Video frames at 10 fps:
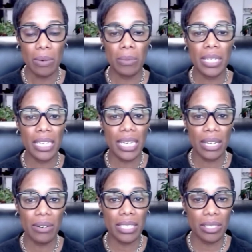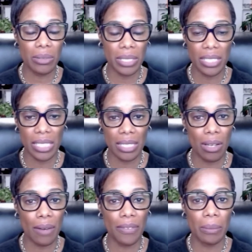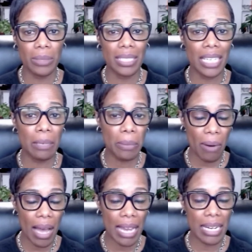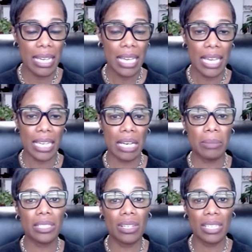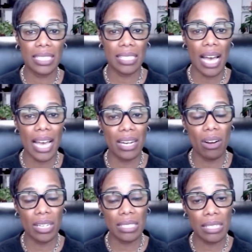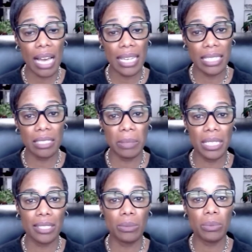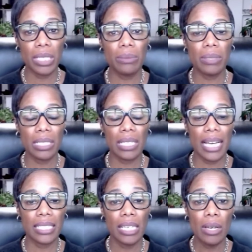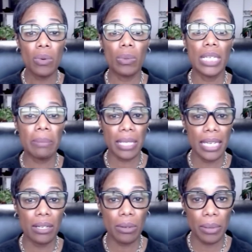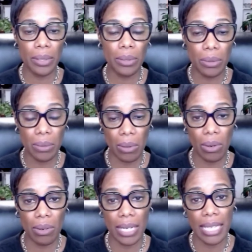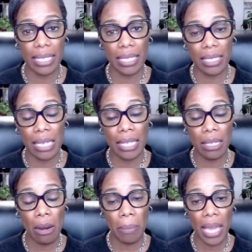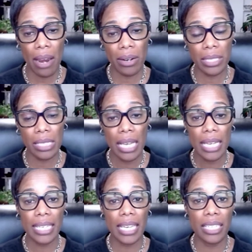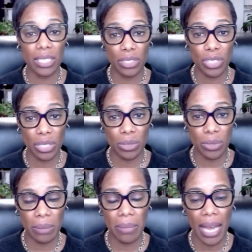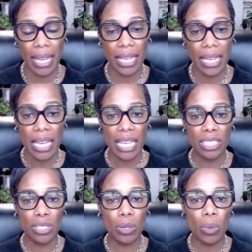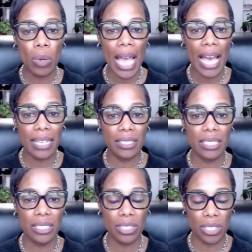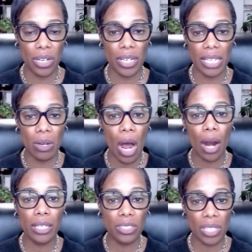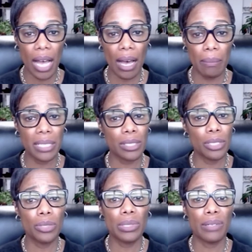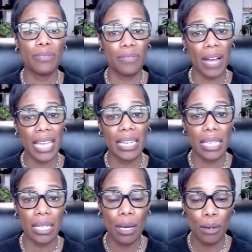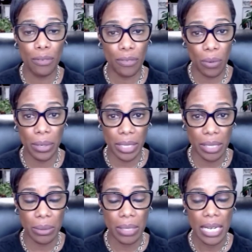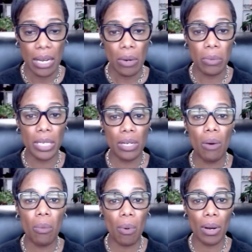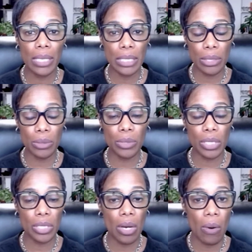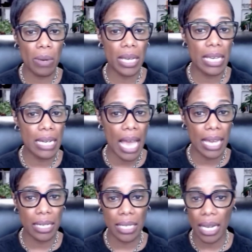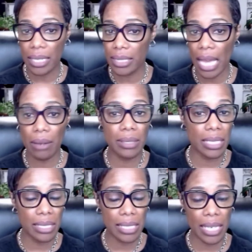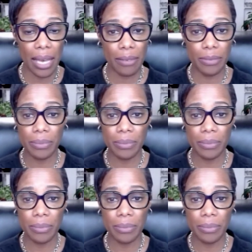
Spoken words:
We here at the Christie Law Firm, we take pride in coming alongside our clients because we realize we play a critical role in our parents getting their children back. And so as an attorney, our job is to do the fighting for you. We don't want you to go in and cuss out DCF.